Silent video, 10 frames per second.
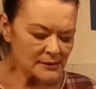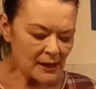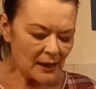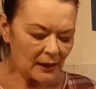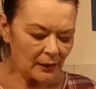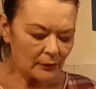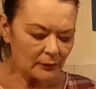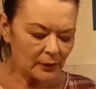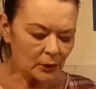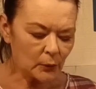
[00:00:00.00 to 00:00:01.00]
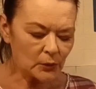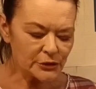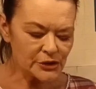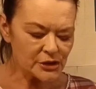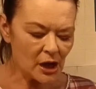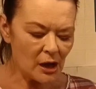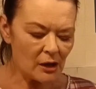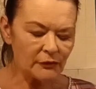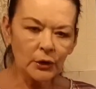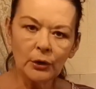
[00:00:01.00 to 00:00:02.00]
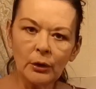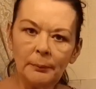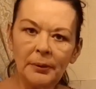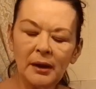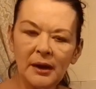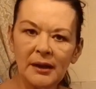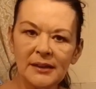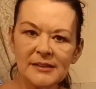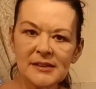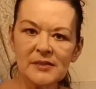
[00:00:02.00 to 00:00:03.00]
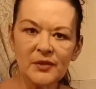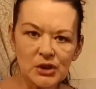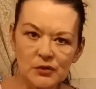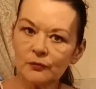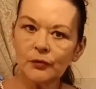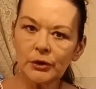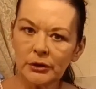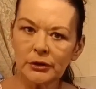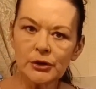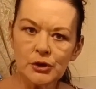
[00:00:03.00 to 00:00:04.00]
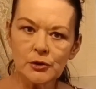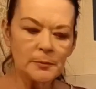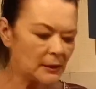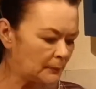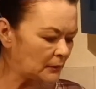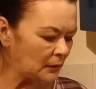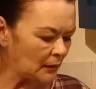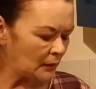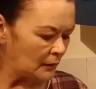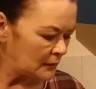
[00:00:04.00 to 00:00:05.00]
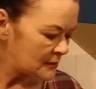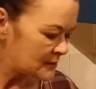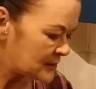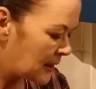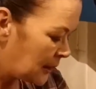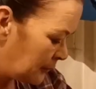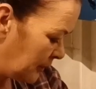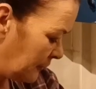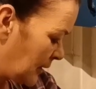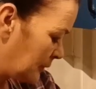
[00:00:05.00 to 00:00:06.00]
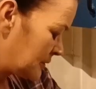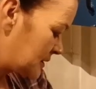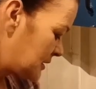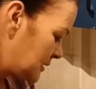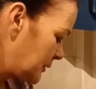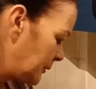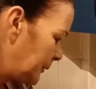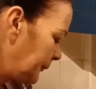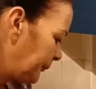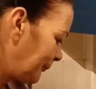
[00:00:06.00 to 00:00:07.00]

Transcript: So a quarter to half a cup is sufficient for 2 people. So if I was to